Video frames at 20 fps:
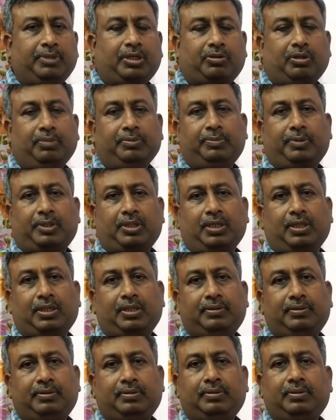Dr. Amit
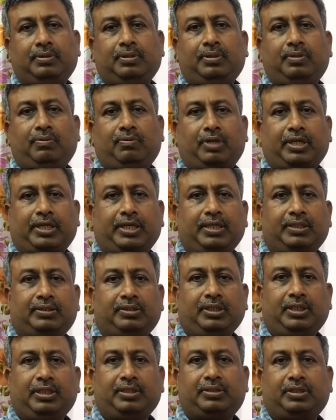Bhatnagar, working as
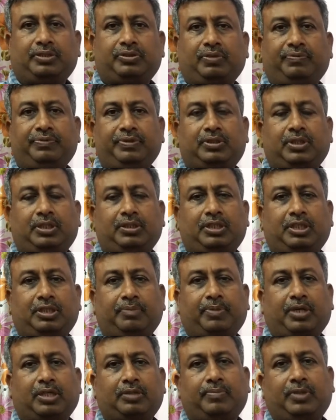Senior Research Officer in the
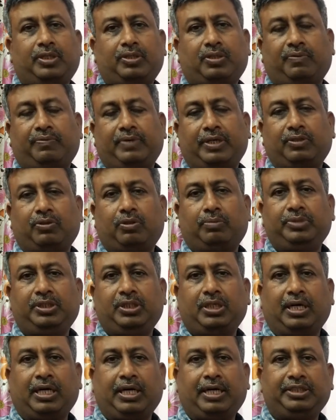Department of Agronomy
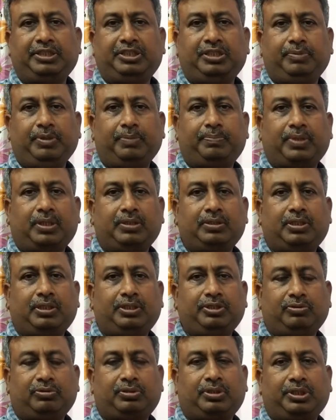at GB Panth,
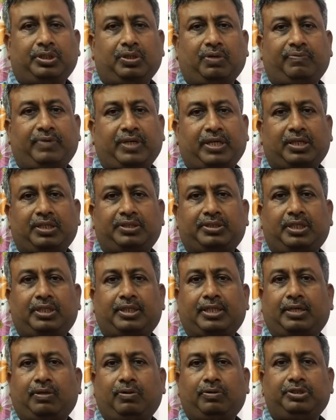University of Agriculture and
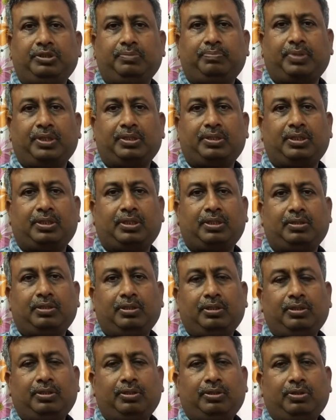Technology, Panthnagar,
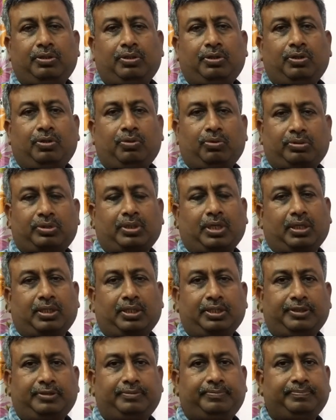
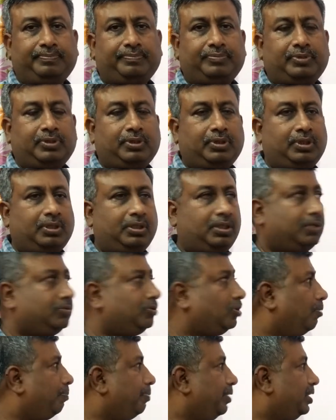Uttarakhand. Now,
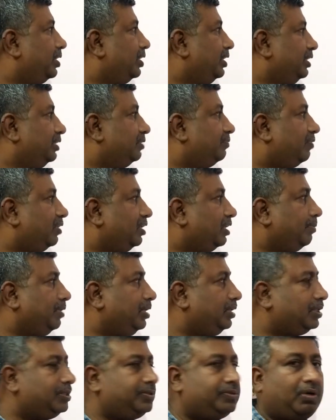topic is
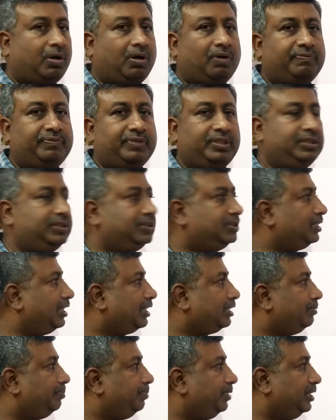Fundamentals of
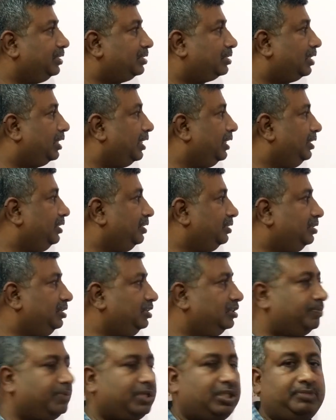Insect, Pest and
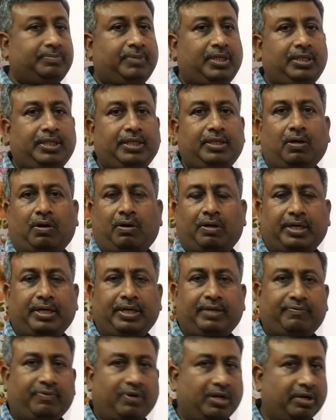Disease Management in
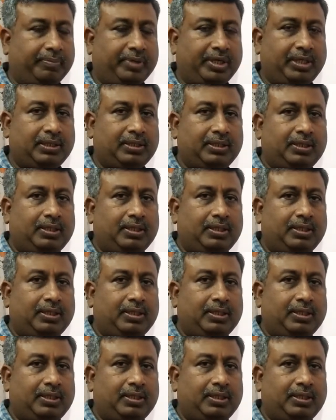Organic Farming.